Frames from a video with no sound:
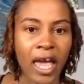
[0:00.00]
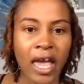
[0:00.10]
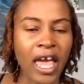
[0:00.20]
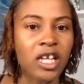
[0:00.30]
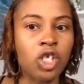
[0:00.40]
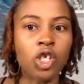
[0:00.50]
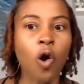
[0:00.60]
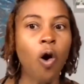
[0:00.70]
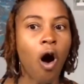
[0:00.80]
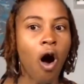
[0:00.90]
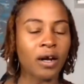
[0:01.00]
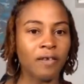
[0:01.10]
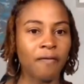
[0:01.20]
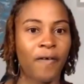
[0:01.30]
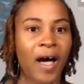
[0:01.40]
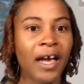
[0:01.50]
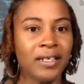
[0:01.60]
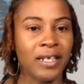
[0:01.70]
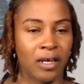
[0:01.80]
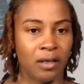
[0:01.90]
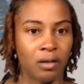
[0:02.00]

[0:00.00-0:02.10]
It's so hard to find it.